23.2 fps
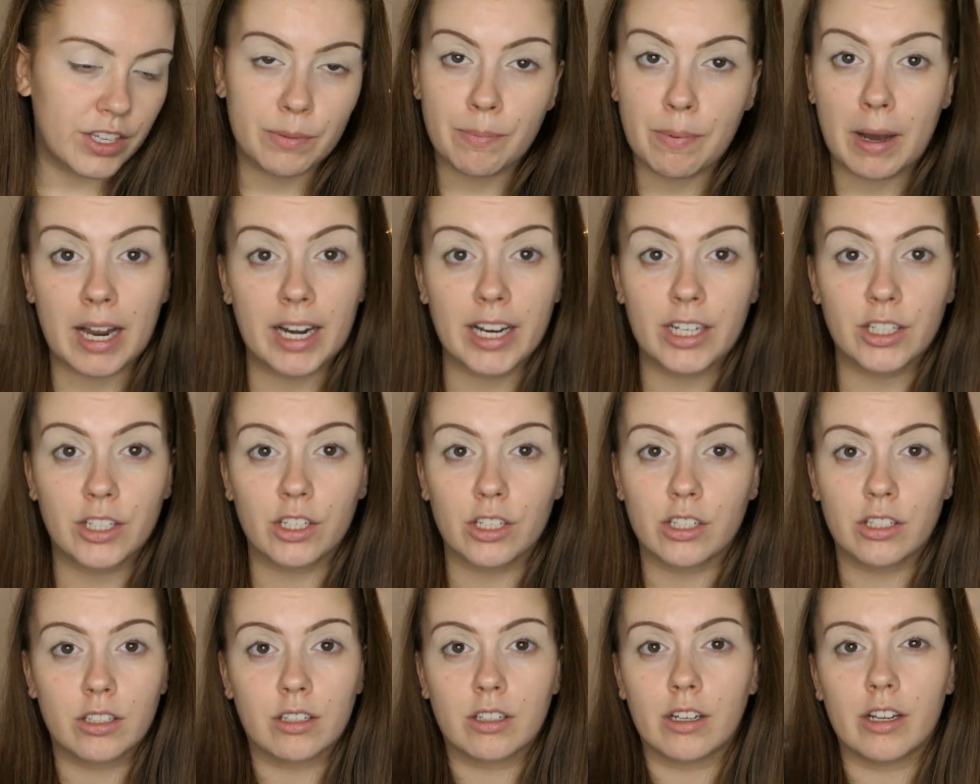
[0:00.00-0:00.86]
This palette
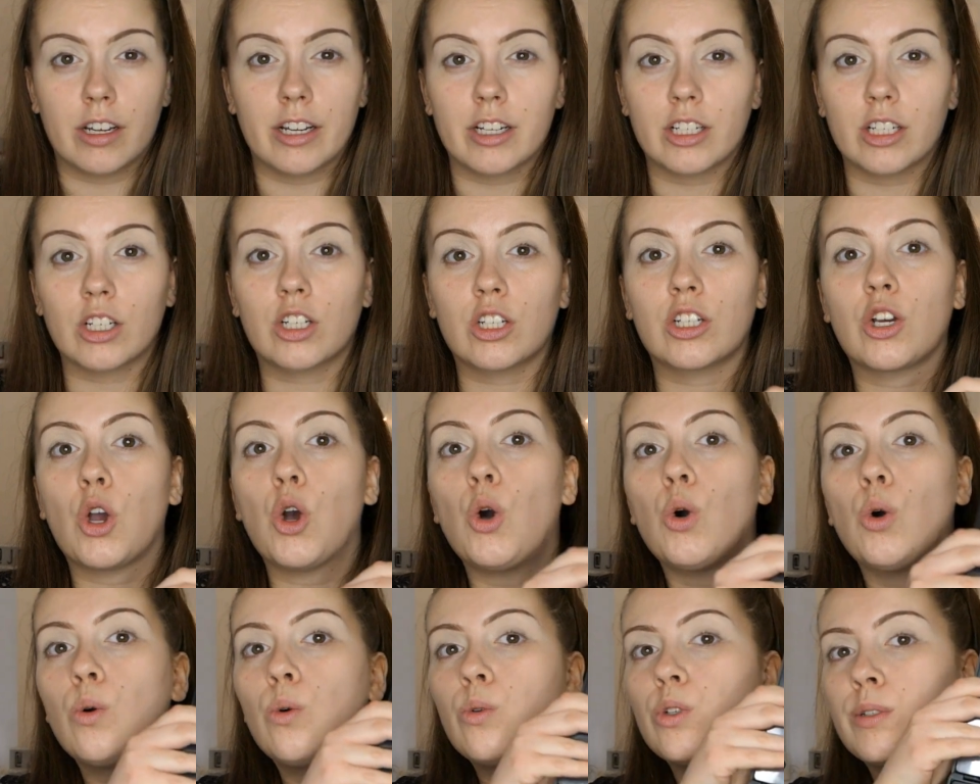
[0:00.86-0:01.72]
just
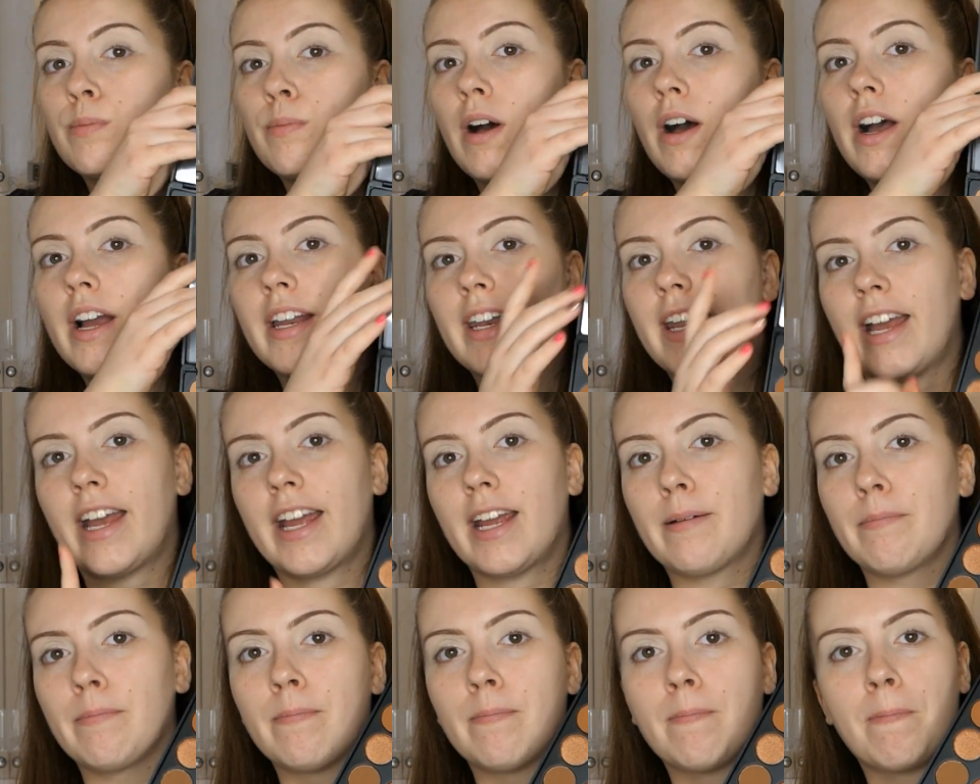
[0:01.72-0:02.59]
calls my
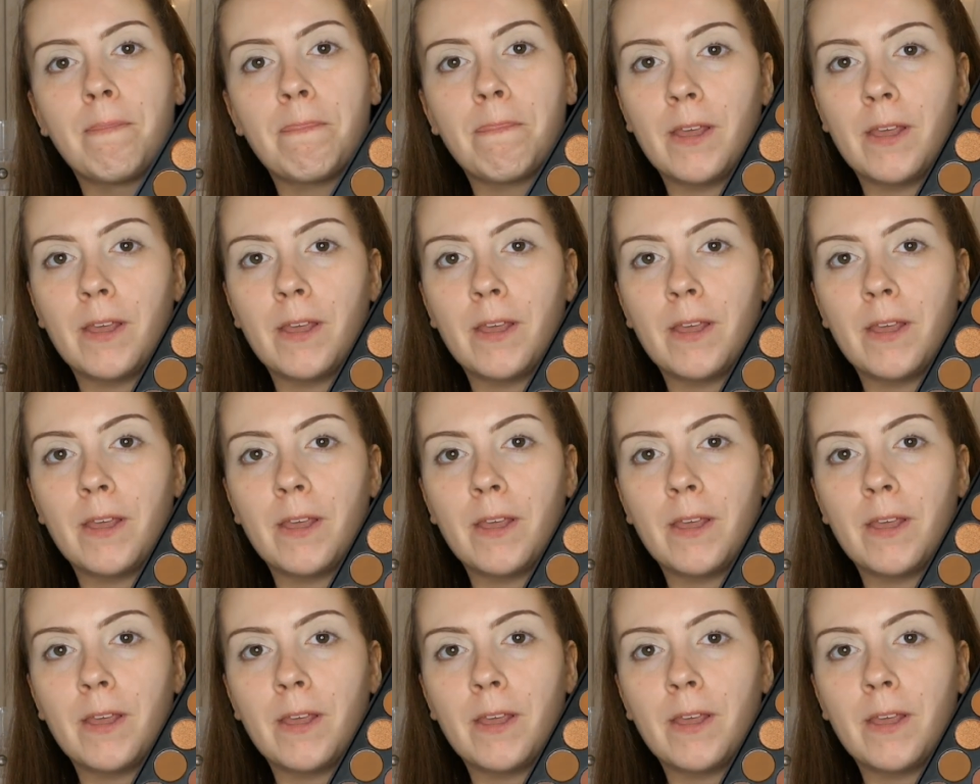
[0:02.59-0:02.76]
name.